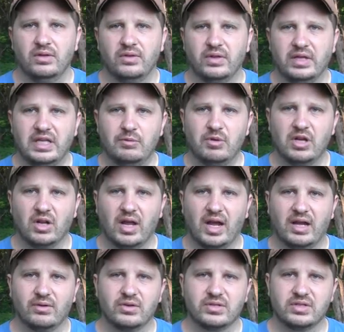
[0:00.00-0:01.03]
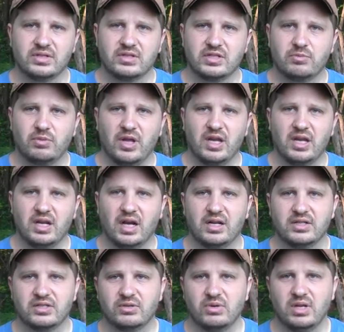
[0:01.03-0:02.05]
The email address is displayed
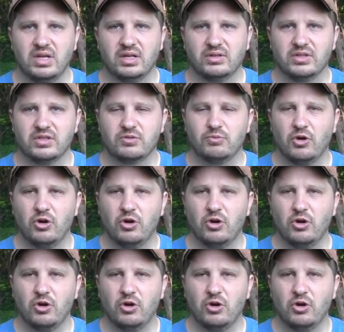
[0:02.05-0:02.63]
on screen at this